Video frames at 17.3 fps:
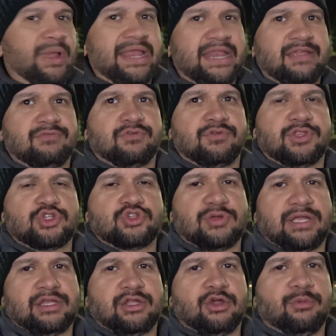waiting for the
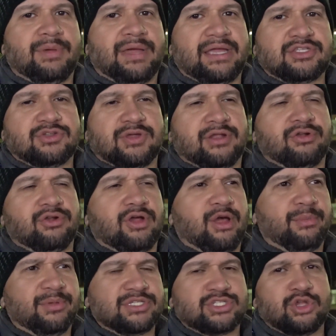train to go by. So I don't know
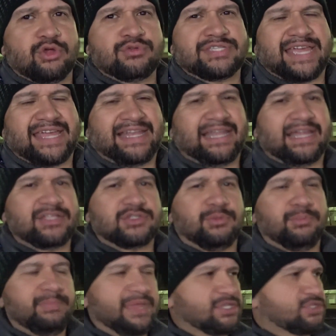how much those headlights
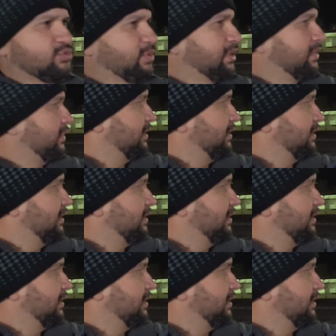will mess with